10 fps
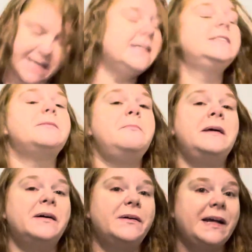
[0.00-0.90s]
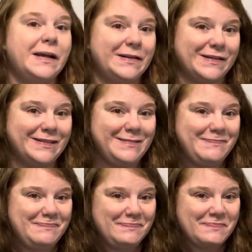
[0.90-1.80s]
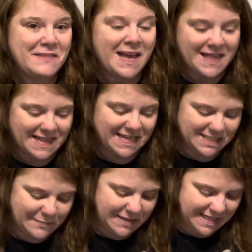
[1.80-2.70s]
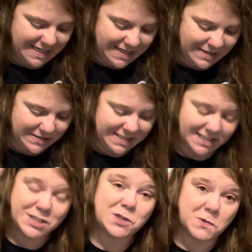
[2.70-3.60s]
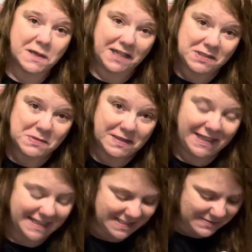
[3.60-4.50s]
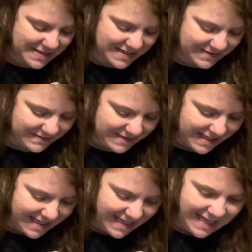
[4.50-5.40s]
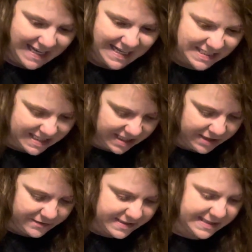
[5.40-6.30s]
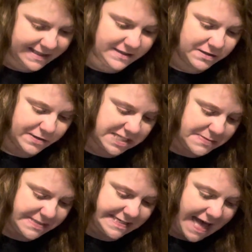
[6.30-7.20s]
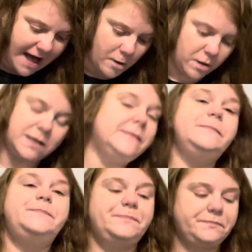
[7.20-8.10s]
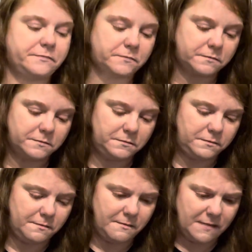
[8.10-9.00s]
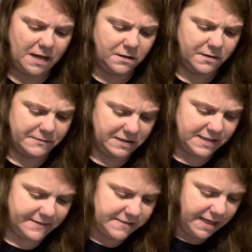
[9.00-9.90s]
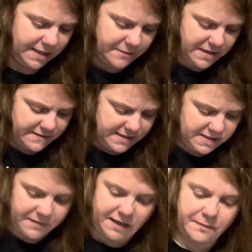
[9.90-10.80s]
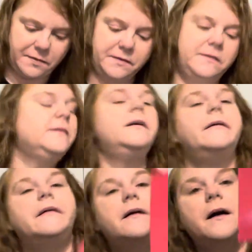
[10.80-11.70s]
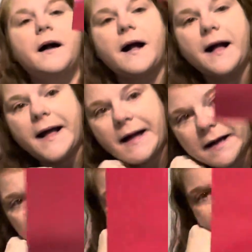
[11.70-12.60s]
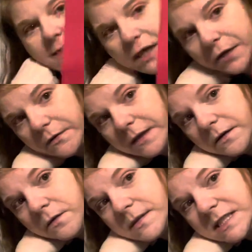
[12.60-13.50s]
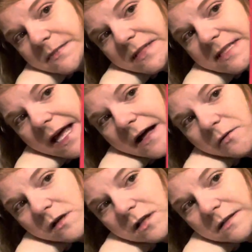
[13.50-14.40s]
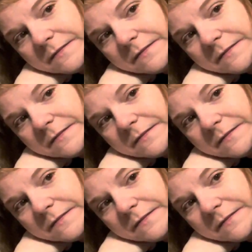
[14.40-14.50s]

is a Mill Hill that has been in here since 2020 as well. He is the cutest little Christmas owl. Oh, I'm going to have to take him out of his paper. He's a cute little Christmas owl.